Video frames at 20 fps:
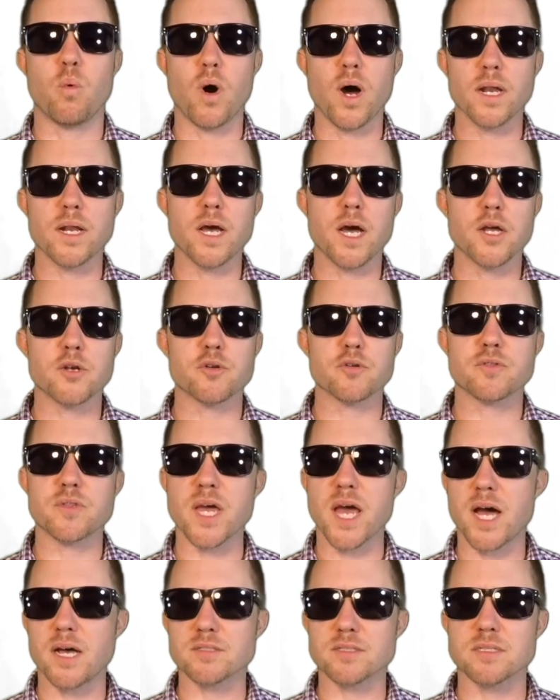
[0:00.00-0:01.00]

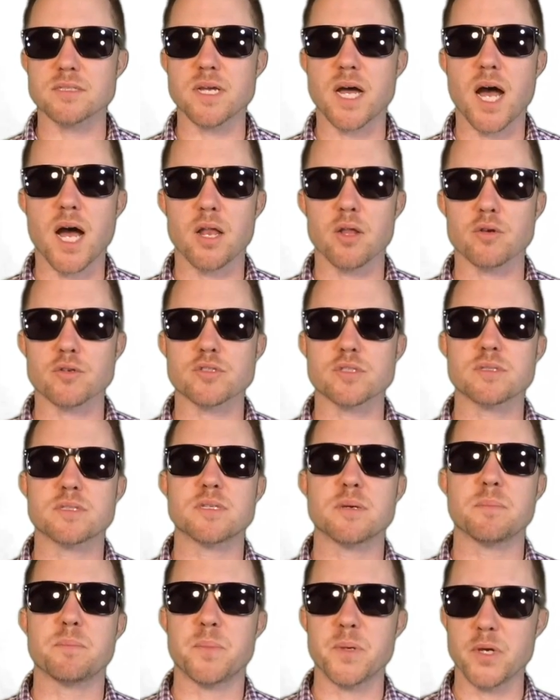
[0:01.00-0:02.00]
$100,000
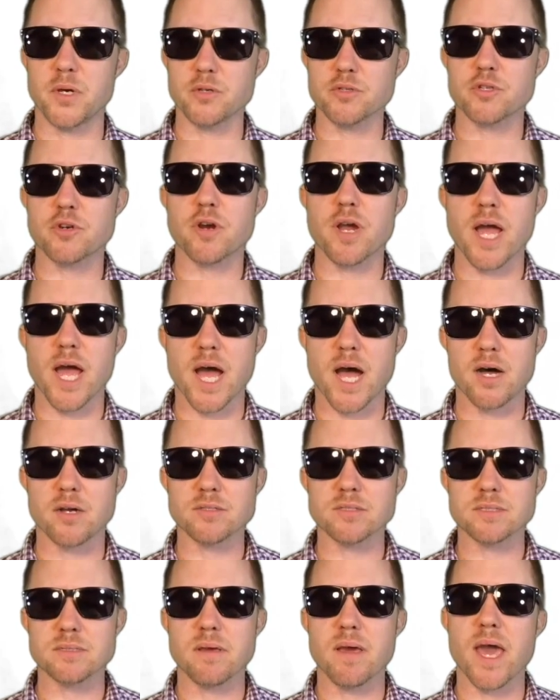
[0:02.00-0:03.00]
to build your
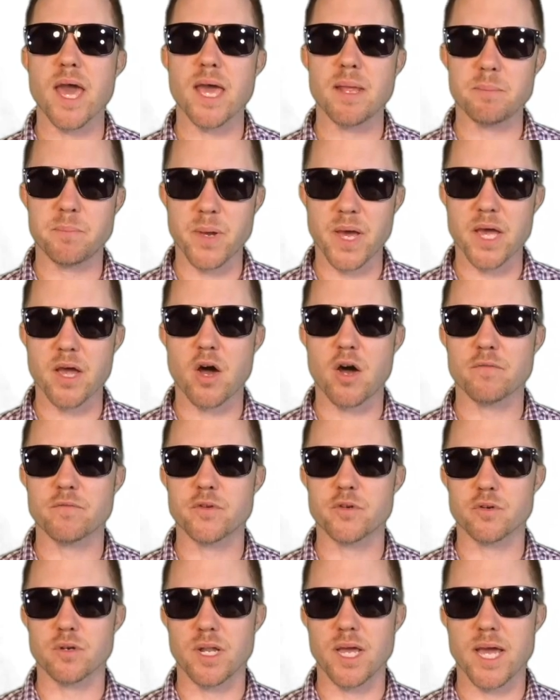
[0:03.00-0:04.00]
house and pay off
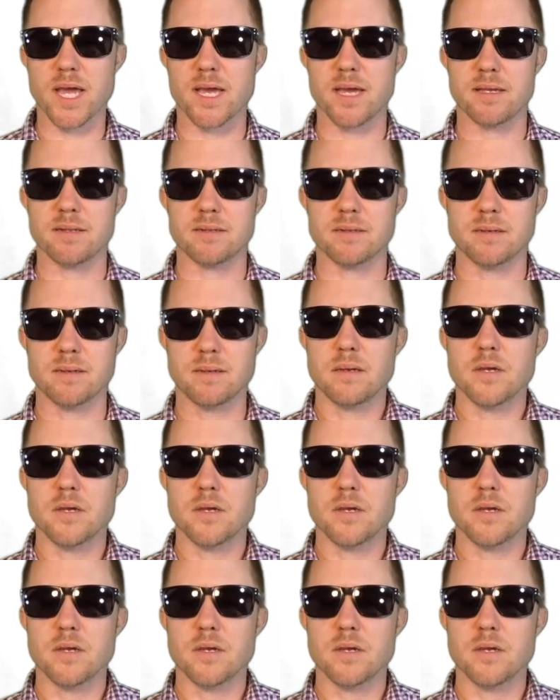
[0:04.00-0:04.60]
your land.